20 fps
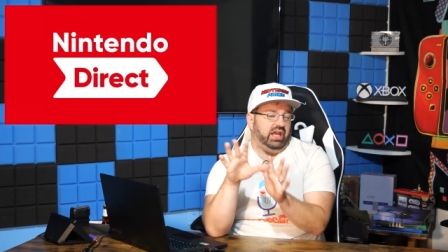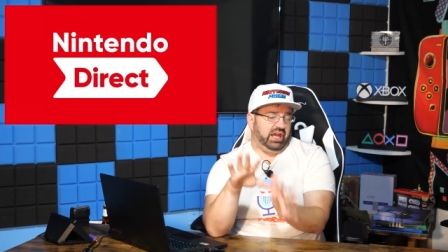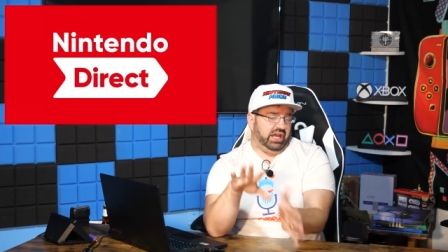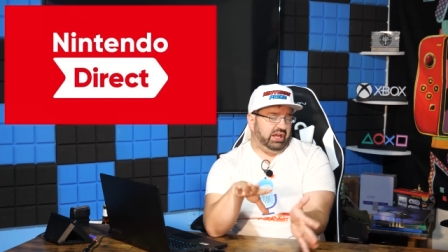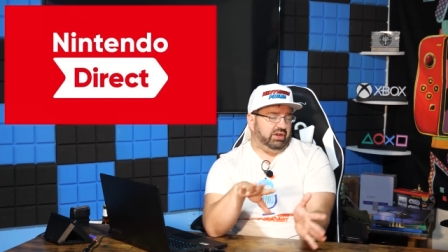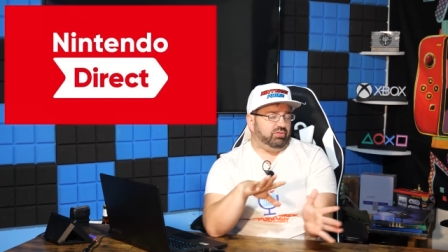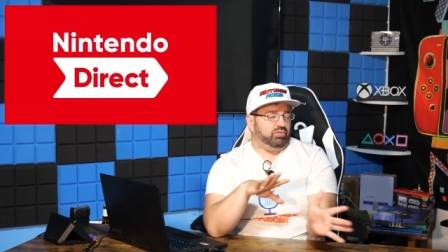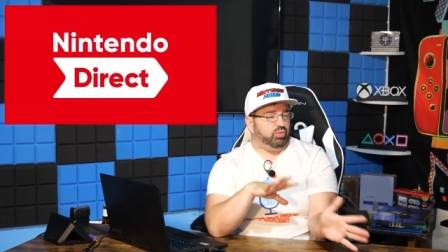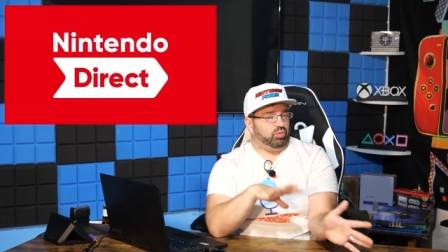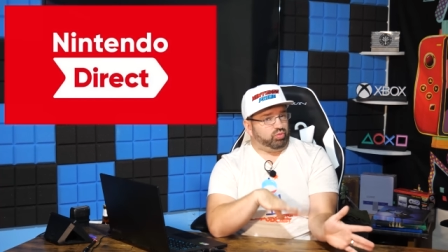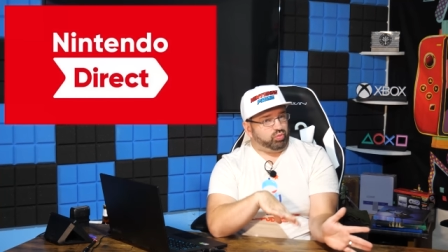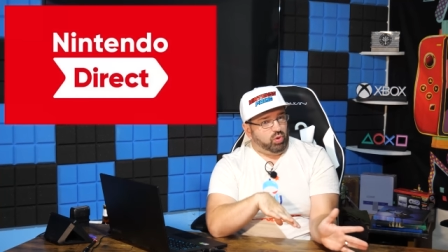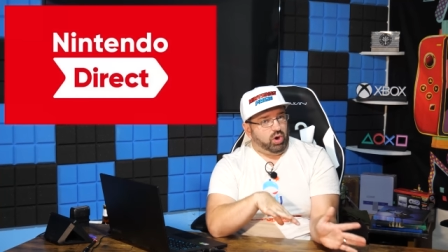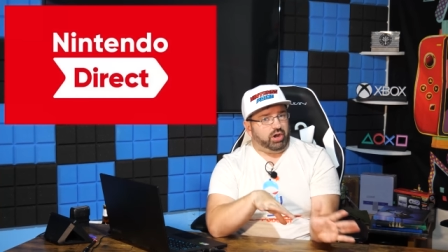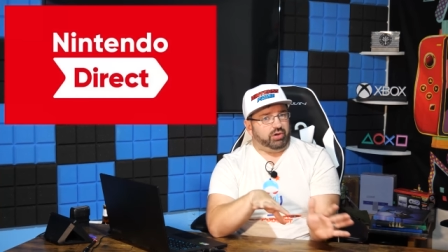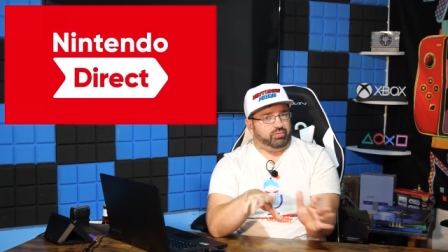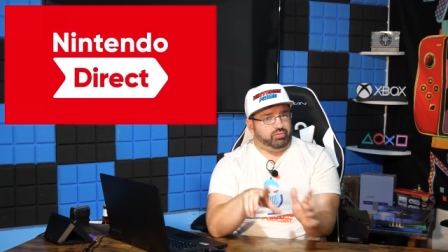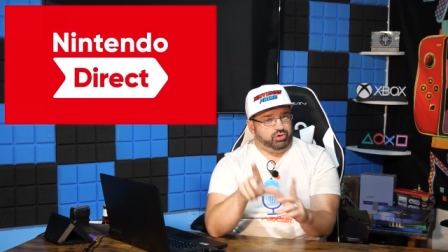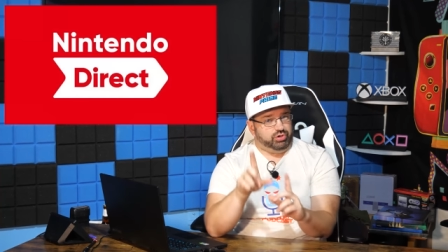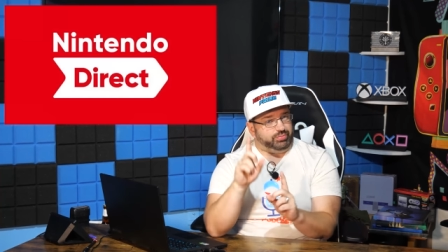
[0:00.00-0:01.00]
a
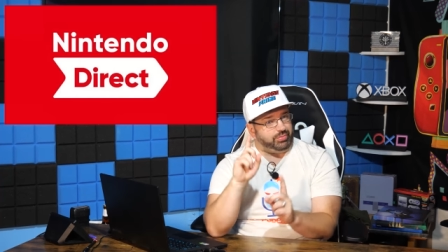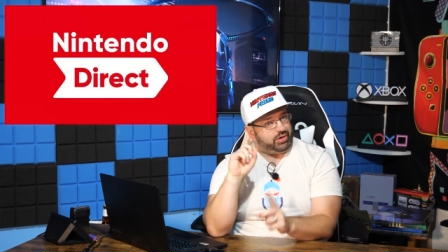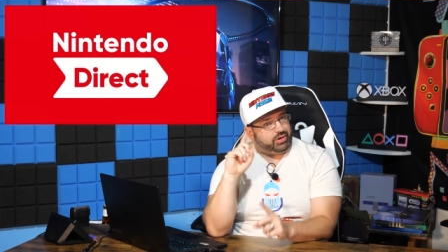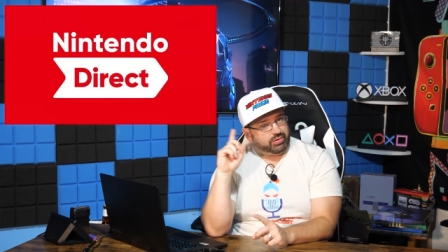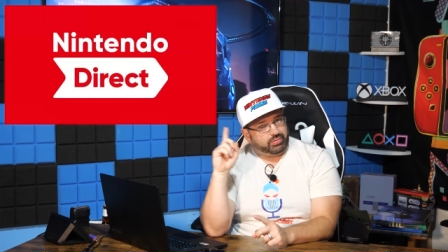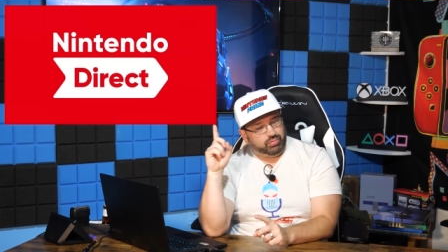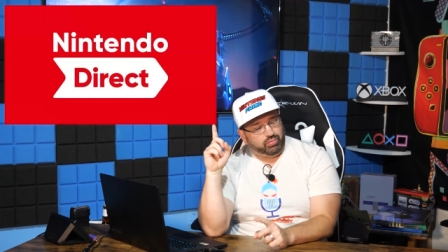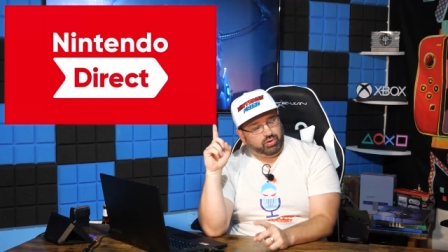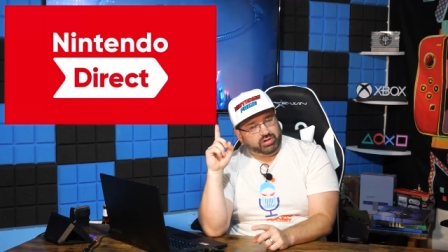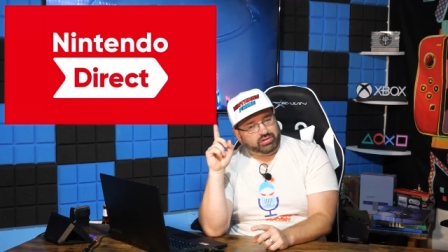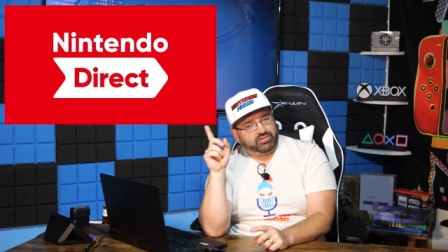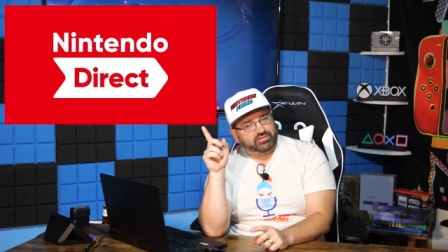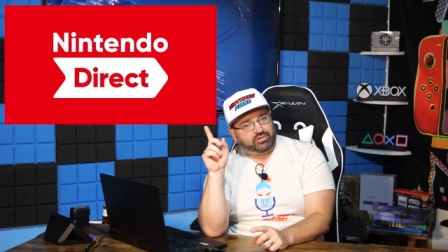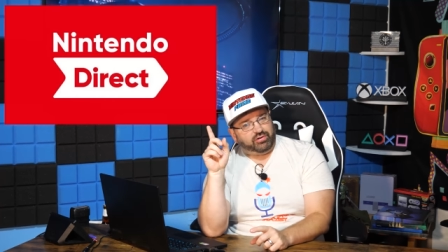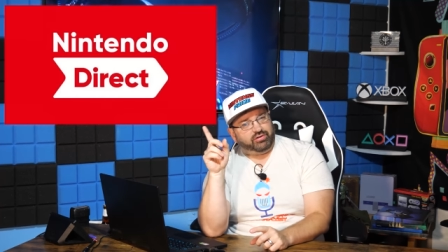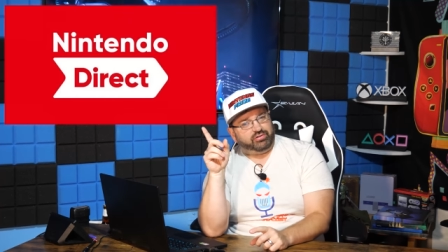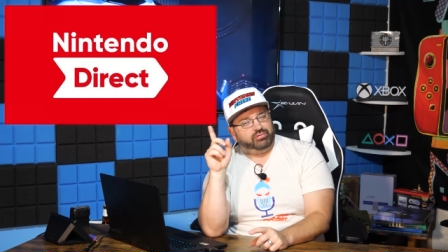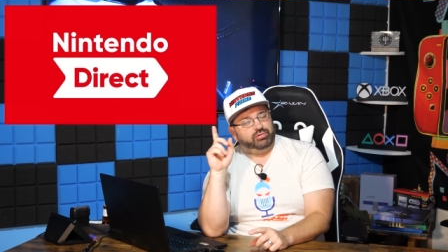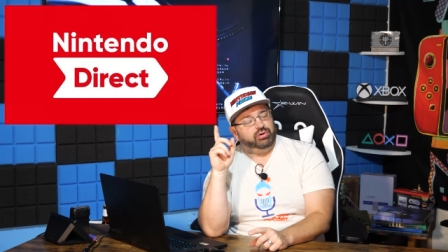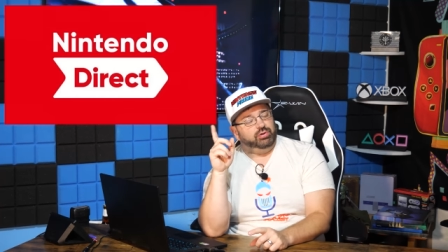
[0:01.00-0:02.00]
one rumor, one
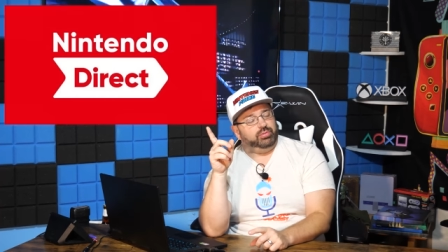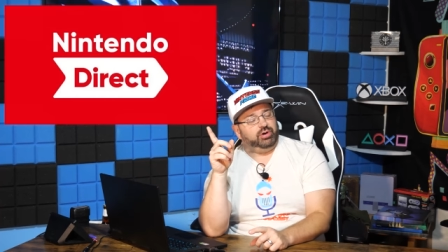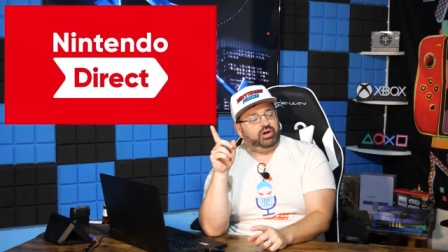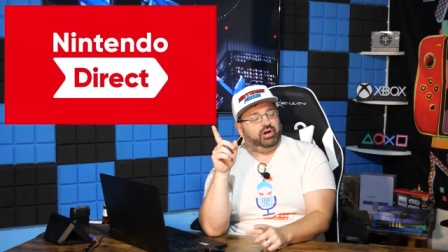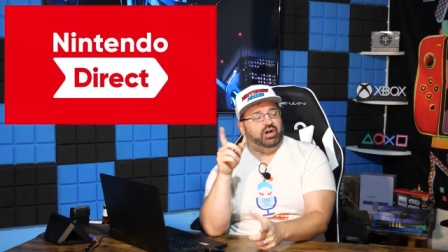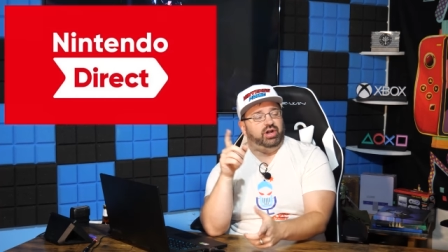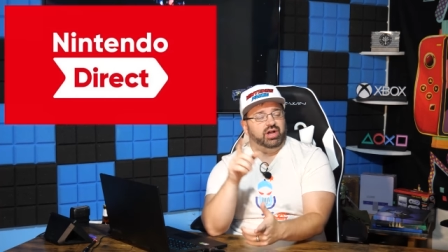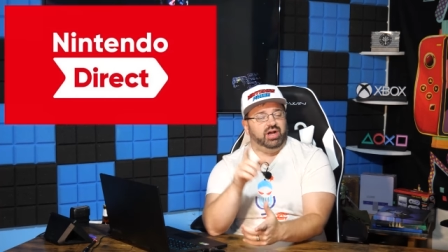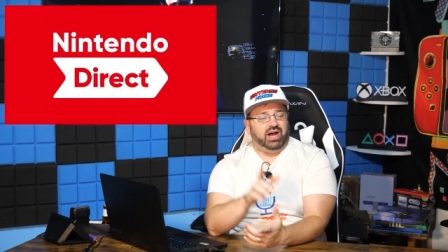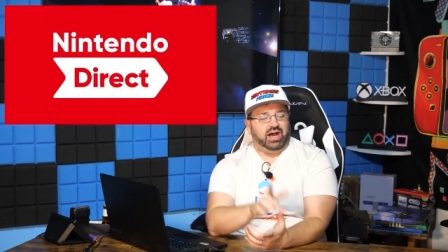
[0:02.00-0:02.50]
source rumor,